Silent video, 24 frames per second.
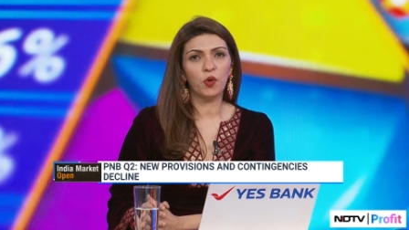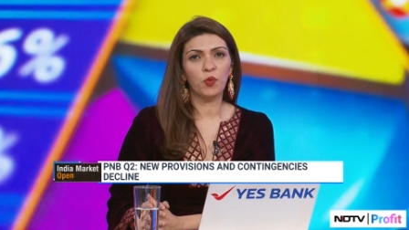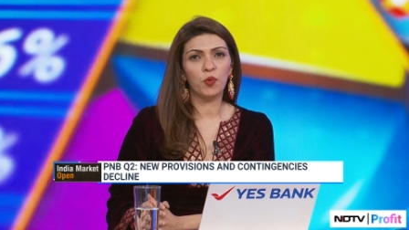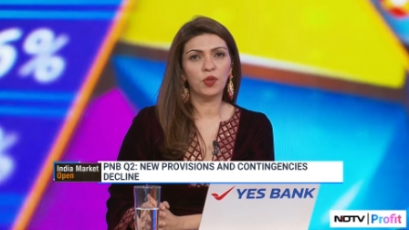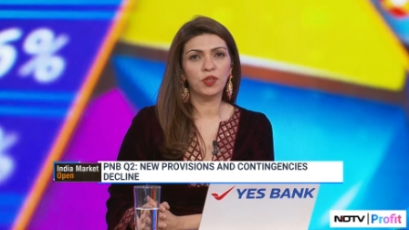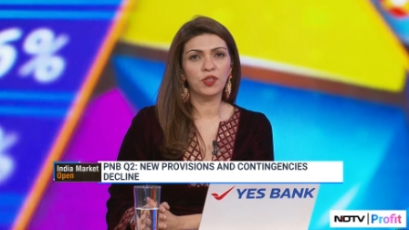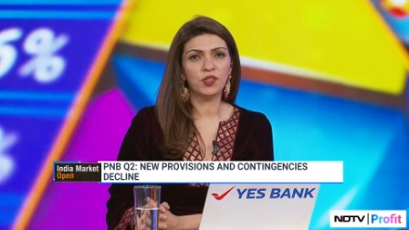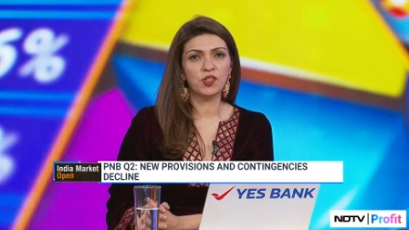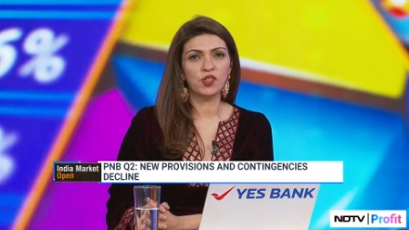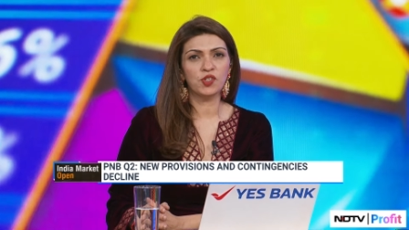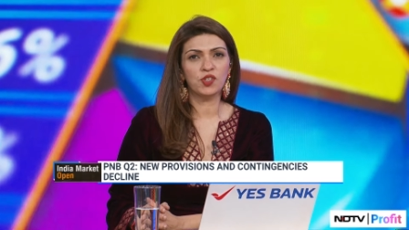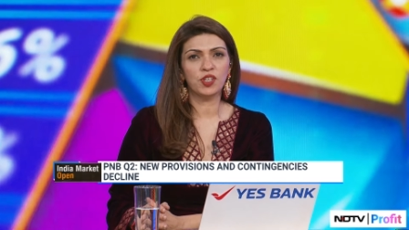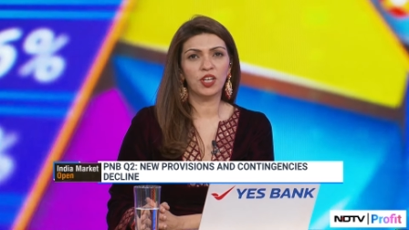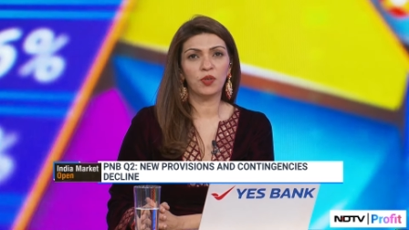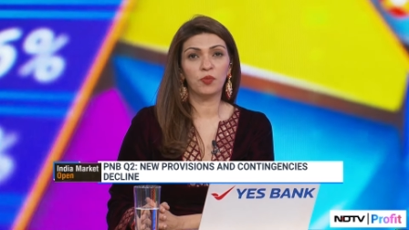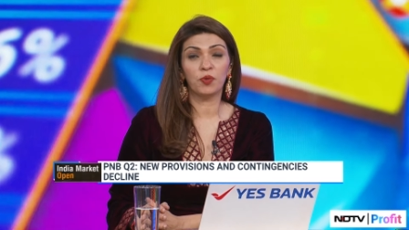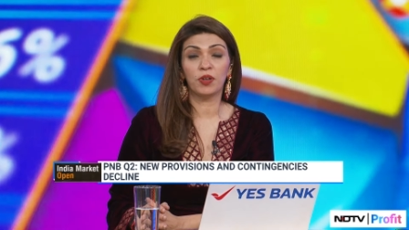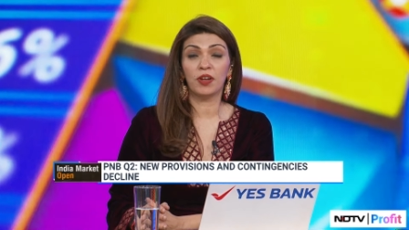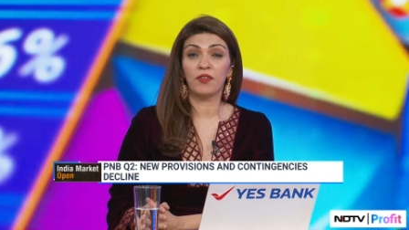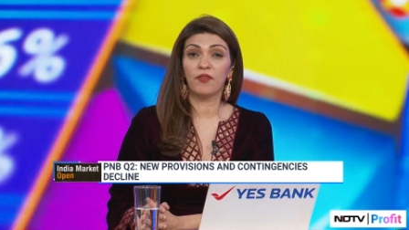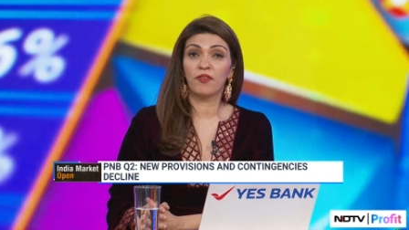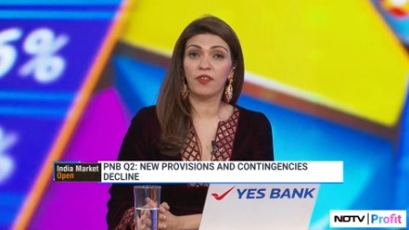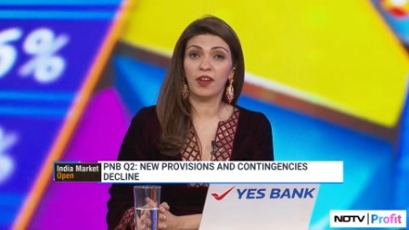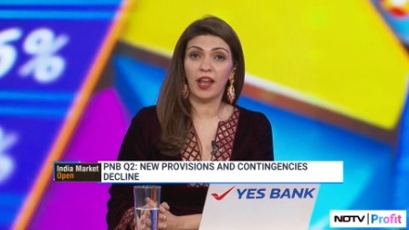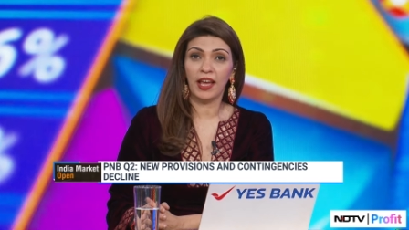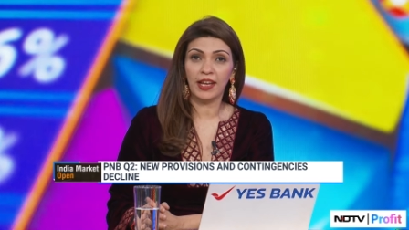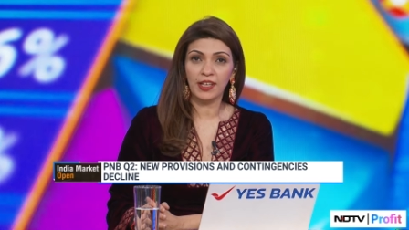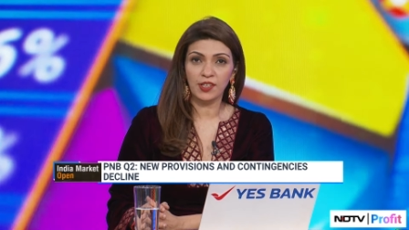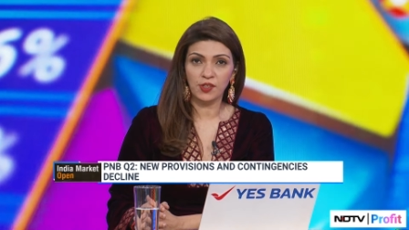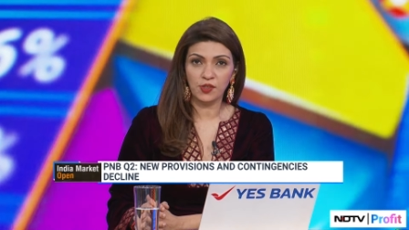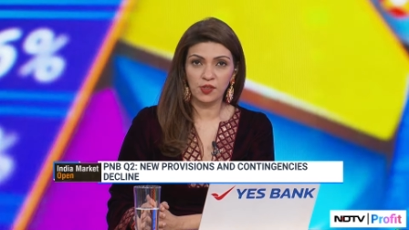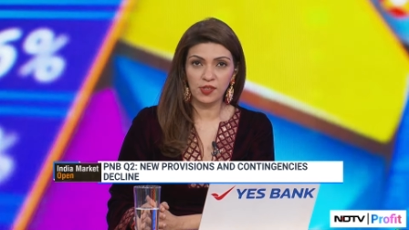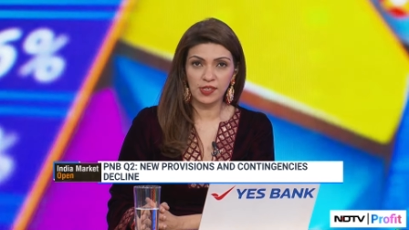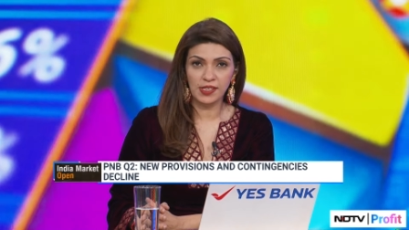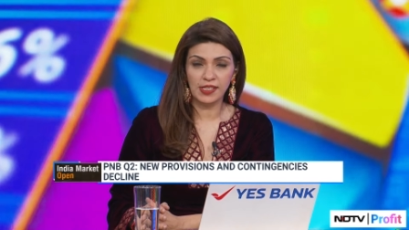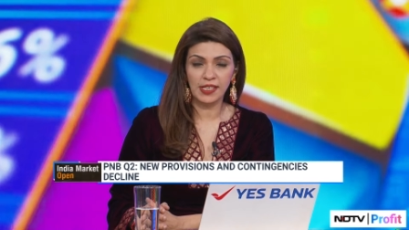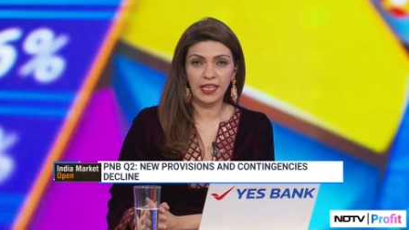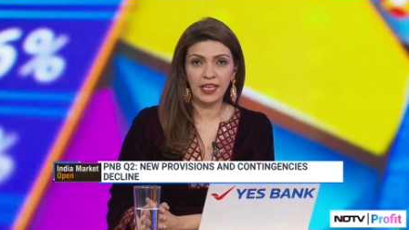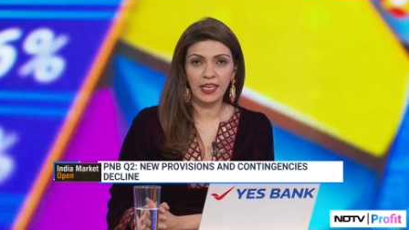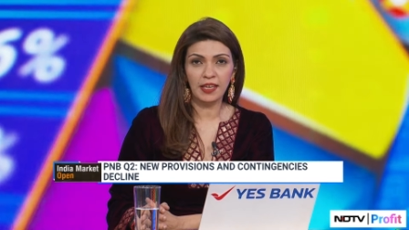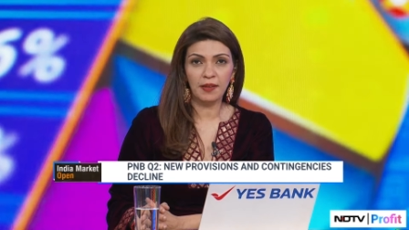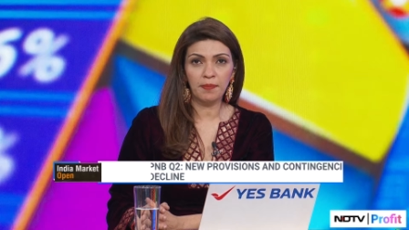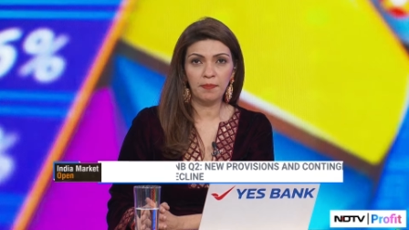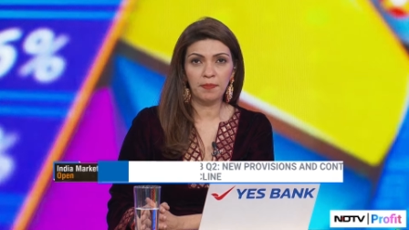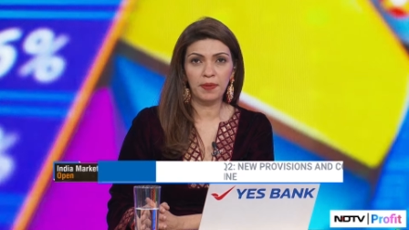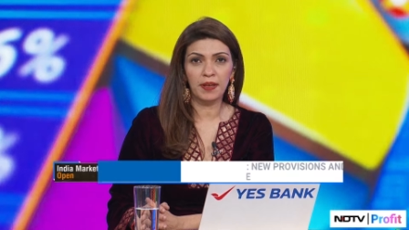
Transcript: what the street would have liked to see,